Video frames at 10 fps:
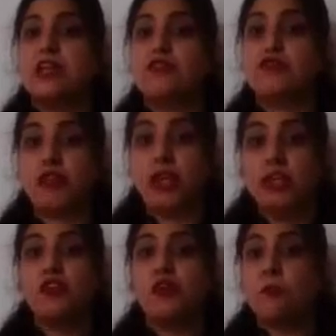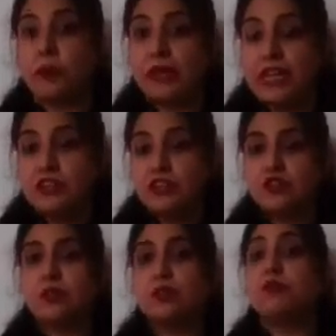It trains your brain
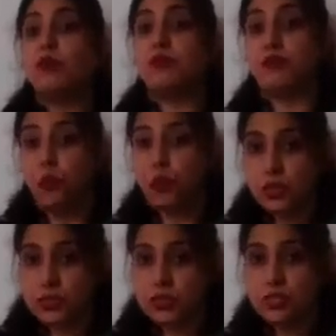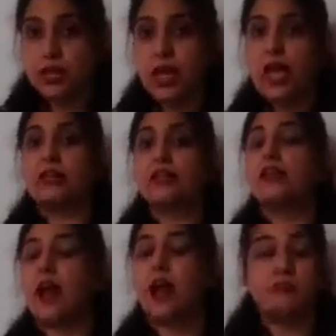to be more focused and
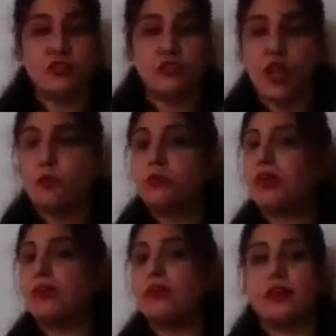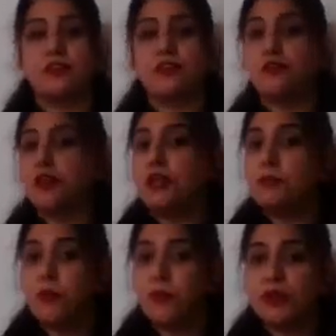it calms you down and you feel
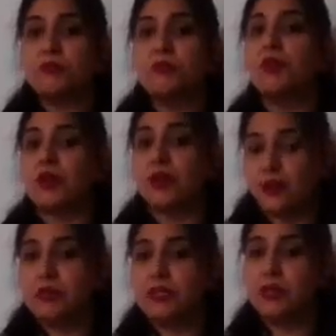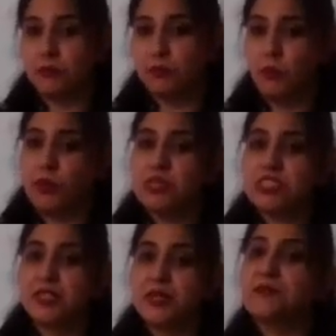more and more calm and
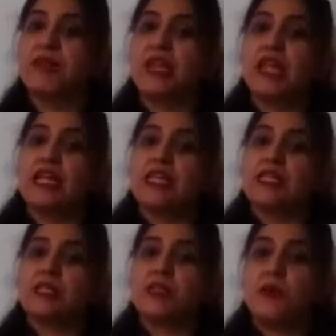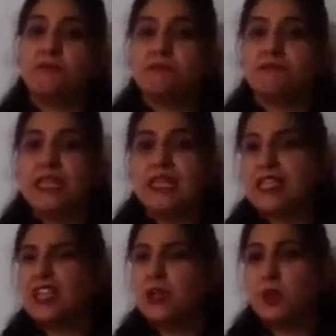composed. So these
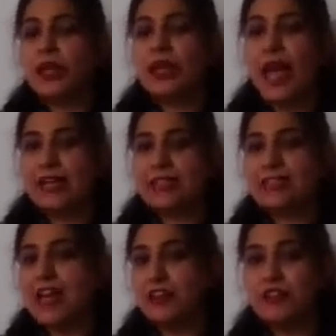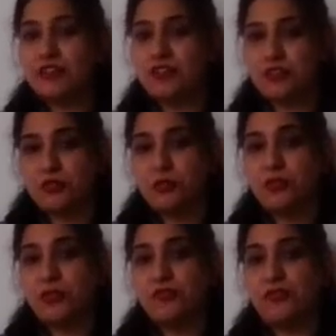are the quick hacks that you should
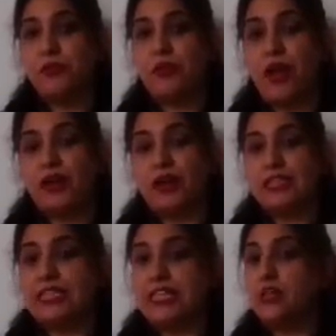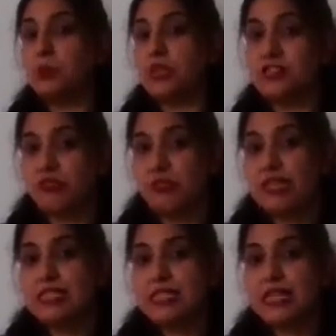do if you are dealing with
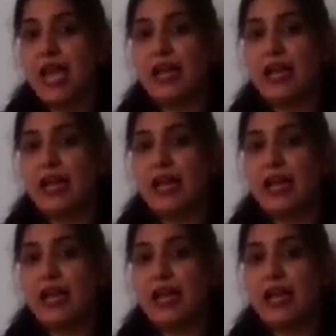stress.